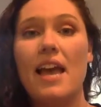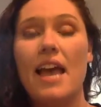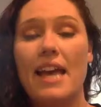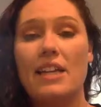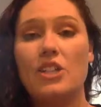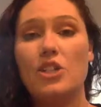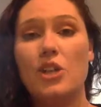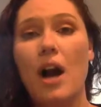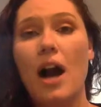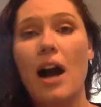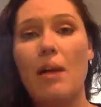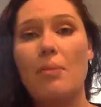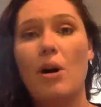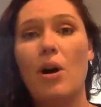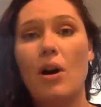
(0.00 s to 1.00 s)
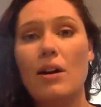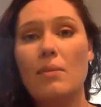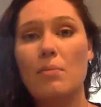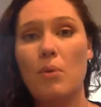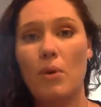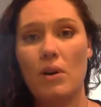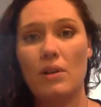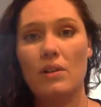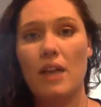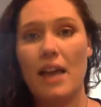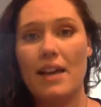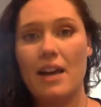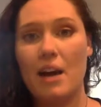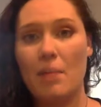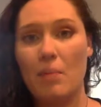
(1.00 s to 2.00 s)
a job on a board
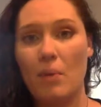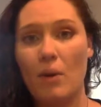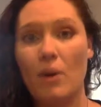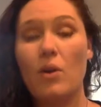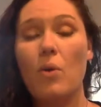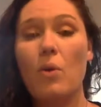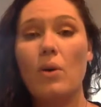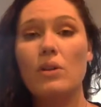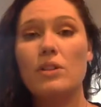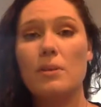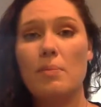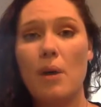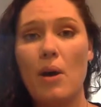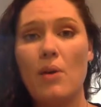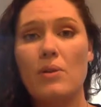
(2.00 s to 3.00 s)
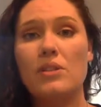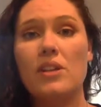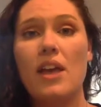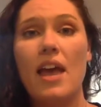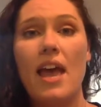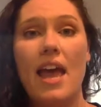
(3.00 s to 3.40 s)
like Upwork or to post